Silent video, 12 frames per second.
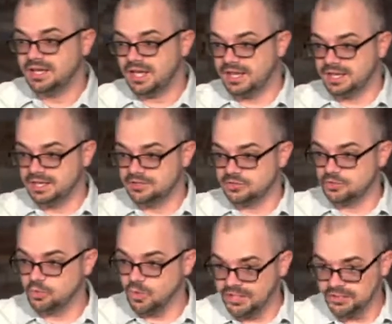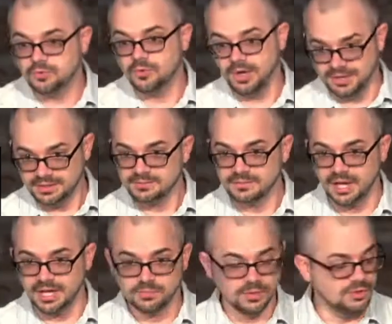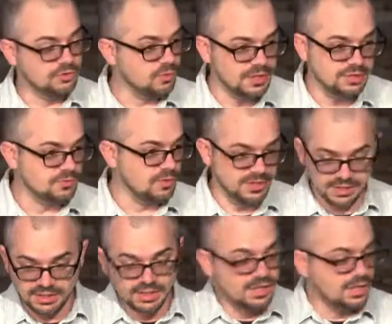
and 2020. right? We're in 2020.